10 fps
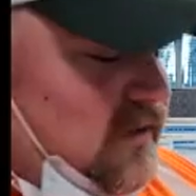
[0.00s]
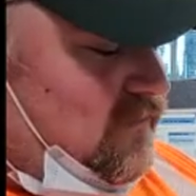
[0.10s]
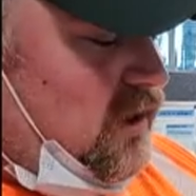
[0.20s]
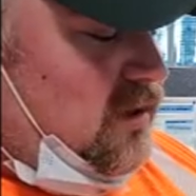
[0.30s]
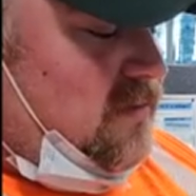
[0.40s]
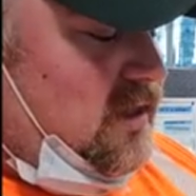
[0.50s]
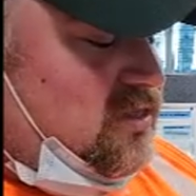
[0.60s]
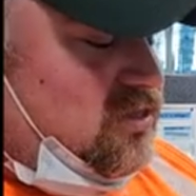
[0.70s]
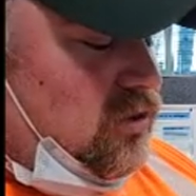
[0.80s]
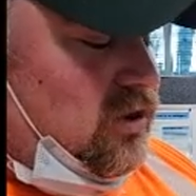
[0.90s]
is going to be
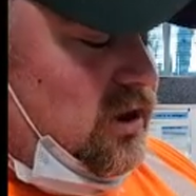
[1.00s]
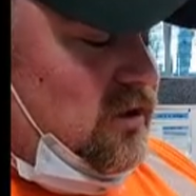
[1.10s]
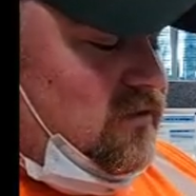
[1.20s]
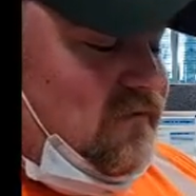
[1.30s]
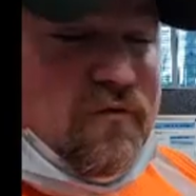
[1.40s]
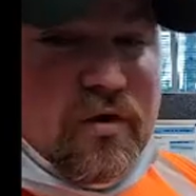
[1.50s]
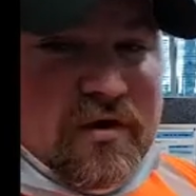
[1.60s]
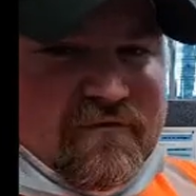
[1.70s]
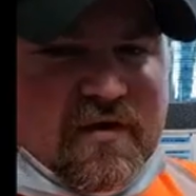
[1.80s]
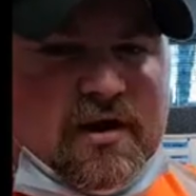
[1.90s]
30 to 40
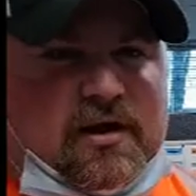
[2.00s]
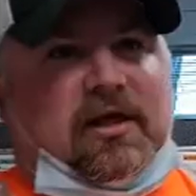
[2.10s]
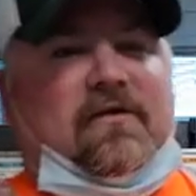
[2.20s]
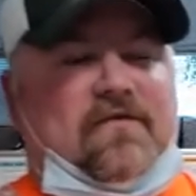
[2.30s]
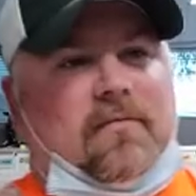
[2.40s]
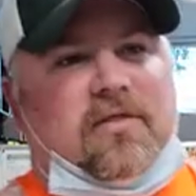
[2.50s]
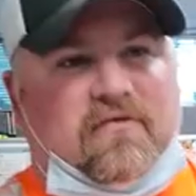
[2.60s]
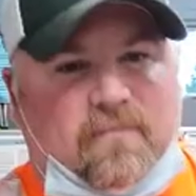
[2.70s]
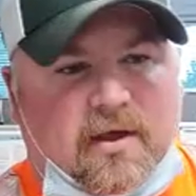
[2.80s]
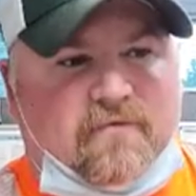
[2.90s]
feet. I think some of the
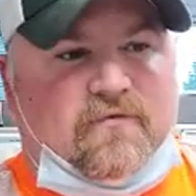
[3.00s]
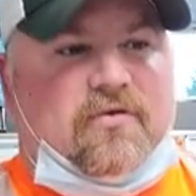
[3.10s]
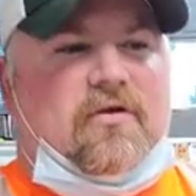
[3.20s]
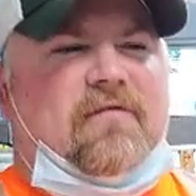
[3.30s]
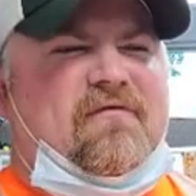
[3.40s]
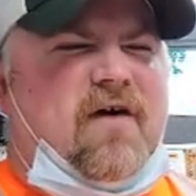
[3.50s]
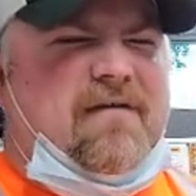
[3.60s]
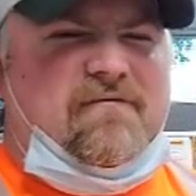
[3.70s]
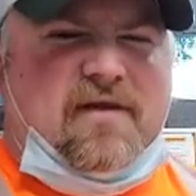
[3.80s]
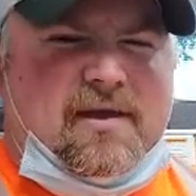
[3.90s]
spans are
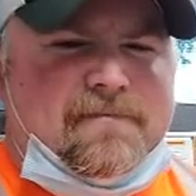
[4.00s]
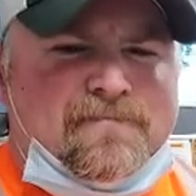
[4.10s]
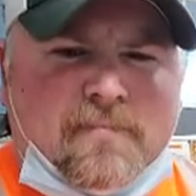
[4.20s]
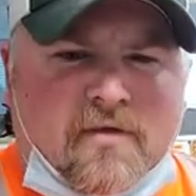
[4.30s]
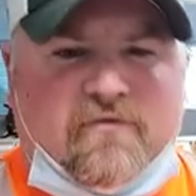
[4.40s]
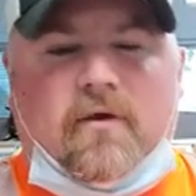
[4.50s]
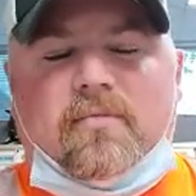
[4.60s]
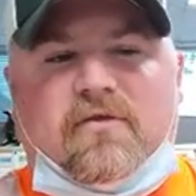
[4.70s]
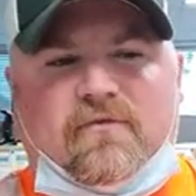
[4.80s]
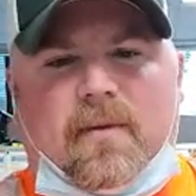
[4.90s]
35 feet. Some
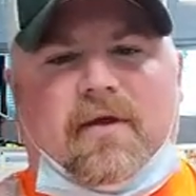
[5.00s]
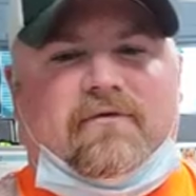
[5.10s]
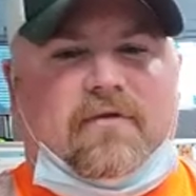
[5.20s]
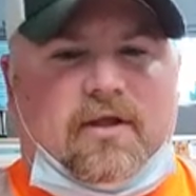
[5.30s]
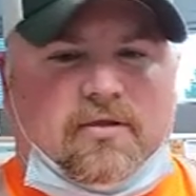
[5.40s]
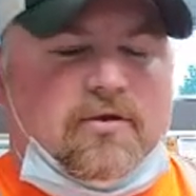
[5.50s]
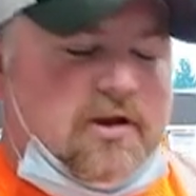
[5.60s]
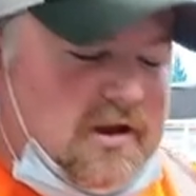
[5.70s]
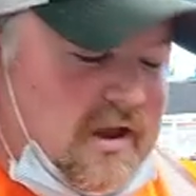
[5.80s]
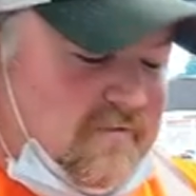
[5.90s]
of the spans are like
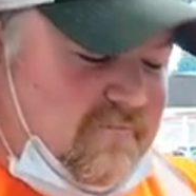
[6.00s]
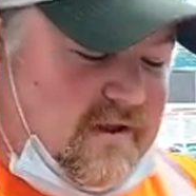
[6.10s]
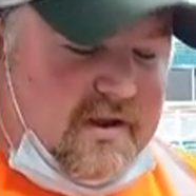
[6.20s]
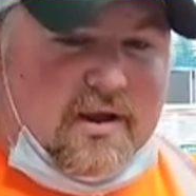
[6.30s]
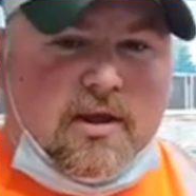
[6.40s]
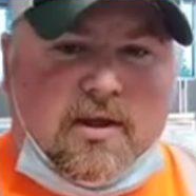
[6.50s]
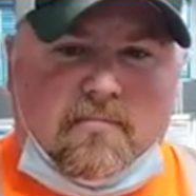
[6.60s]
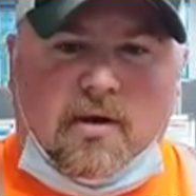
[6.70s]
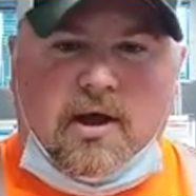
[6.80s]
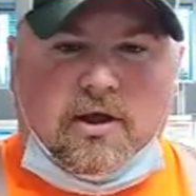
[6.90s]
39 feet.
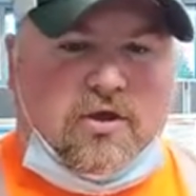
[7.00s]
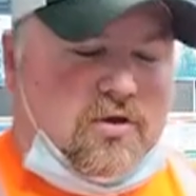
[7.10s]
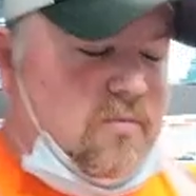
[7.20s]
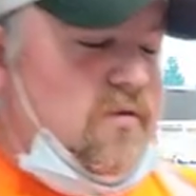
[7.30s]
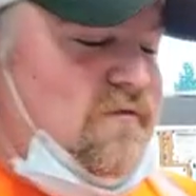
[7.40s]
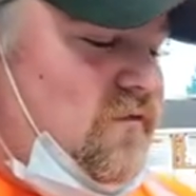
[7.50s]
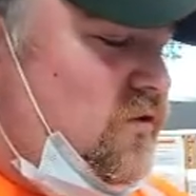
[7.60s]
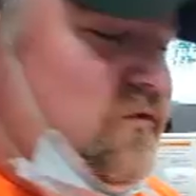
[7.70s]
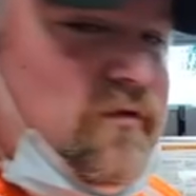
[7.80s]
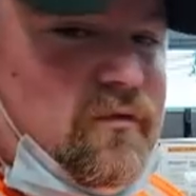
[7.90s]
But you can
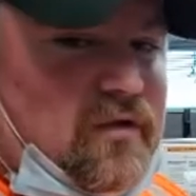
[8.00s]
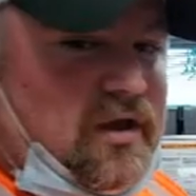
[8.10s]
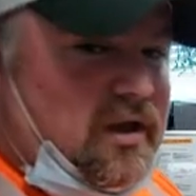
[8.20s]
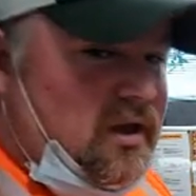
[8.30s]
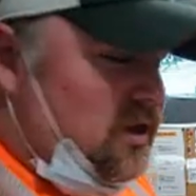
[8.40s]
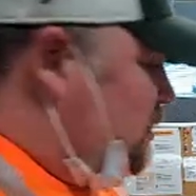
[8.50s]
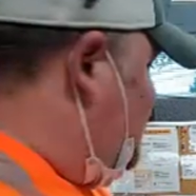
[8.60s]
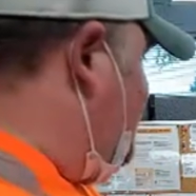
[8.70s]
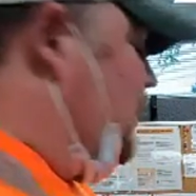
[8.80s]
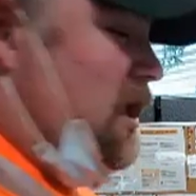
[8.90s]
refer to the,
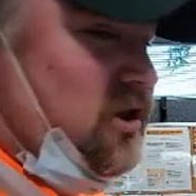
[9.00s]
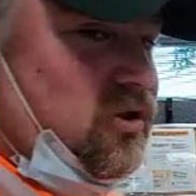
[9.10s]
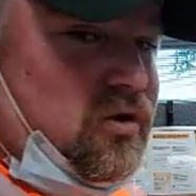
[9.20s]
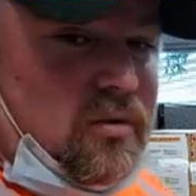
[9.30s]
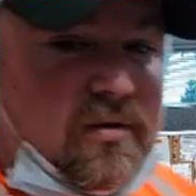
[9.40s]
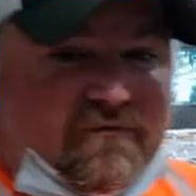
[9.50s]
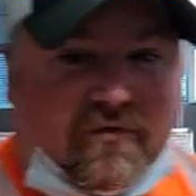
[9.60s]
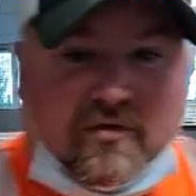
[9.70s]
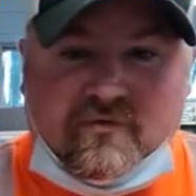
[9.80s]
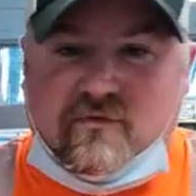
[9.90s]
again, you can
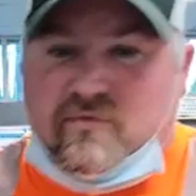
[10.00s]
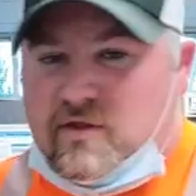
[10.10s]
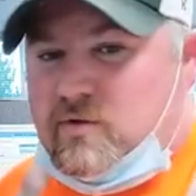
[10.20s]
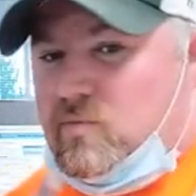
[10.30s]
refer to the